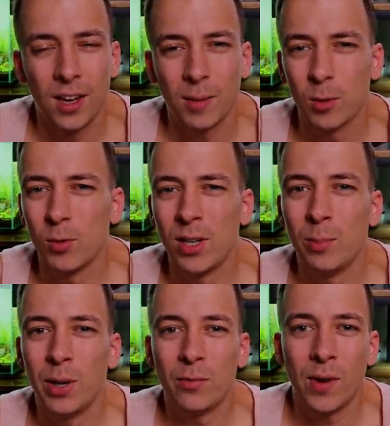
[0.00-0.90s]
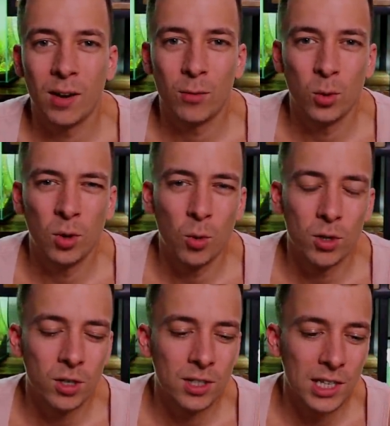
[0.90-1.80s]
I'm not really a big fan of doing
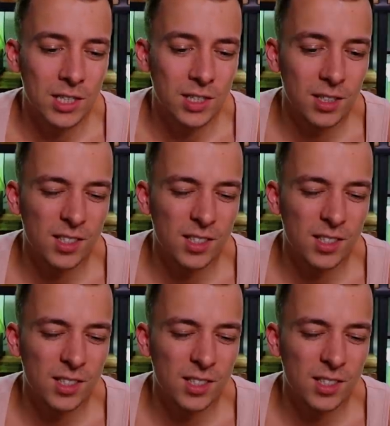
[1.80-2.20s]
water tests.